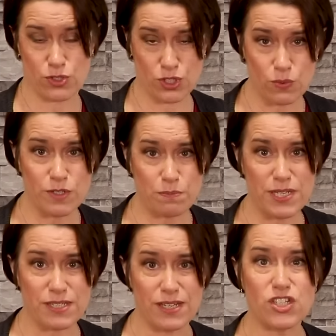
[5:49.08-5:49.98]
to his
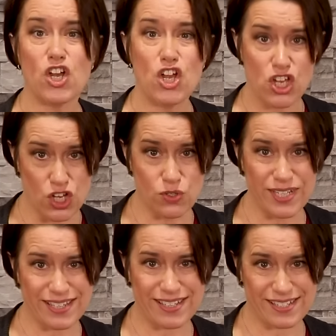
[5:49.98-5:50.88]
business
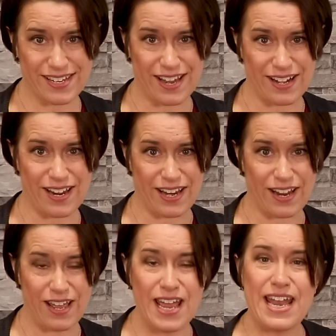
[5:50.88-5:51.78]
using this
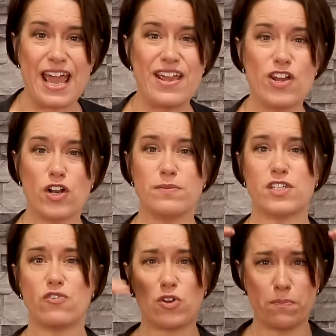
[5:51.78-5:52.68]
technique. Now, he got
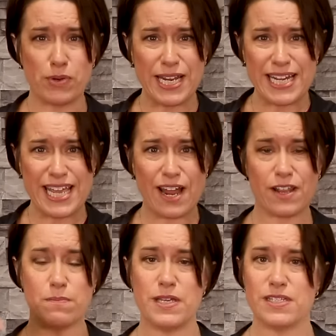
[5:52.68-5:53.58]
himself completely out
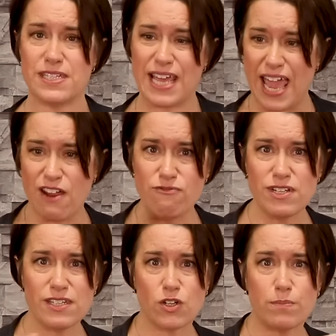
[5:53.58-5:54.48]
of the business.
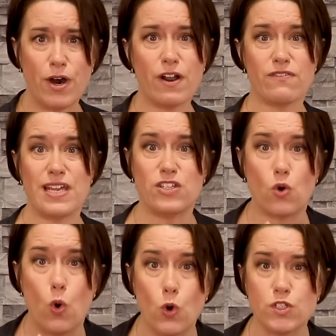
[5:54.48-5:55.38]
Every single part of it is
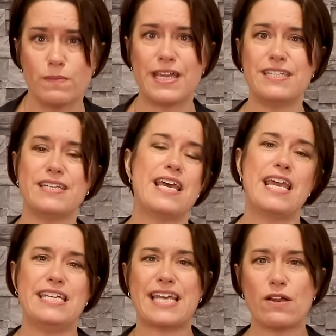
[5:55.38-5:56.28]
automated.
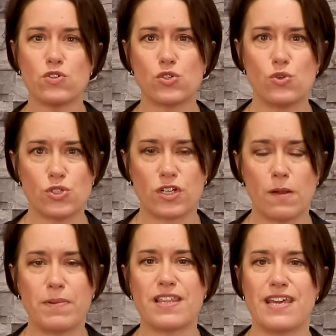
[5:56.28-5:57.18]
He's outsourced a
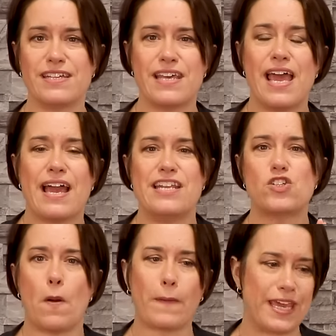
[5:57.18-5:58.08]
couple of things and he's
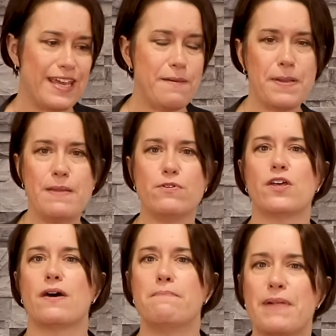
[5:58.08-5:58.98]
got key people
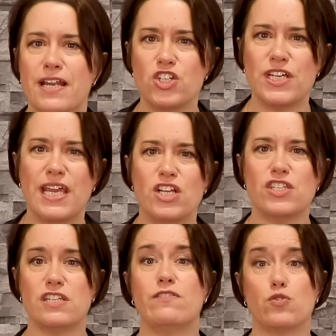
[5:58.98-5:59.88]
that are managing each
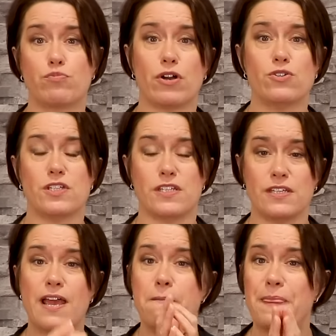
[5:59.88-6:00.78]
individual processes.
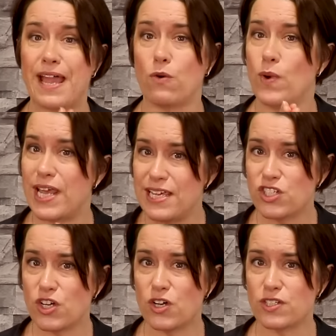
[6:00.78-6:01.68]
Now, when he
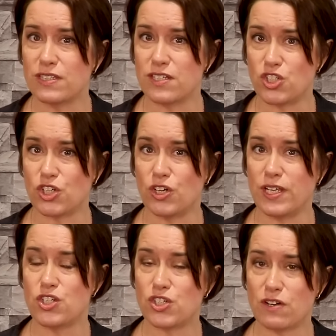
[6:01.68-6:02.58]
started this
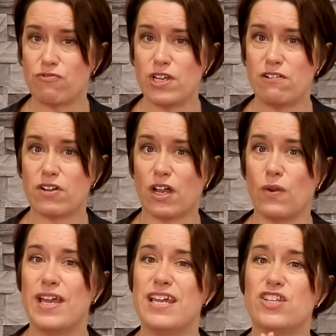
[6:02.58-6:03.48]
journey just over a year ago,
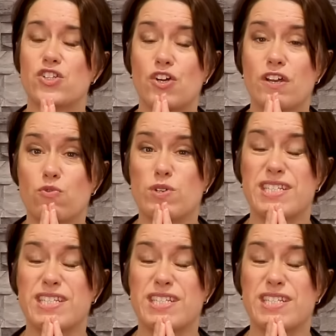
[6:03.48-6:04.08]
his turnover was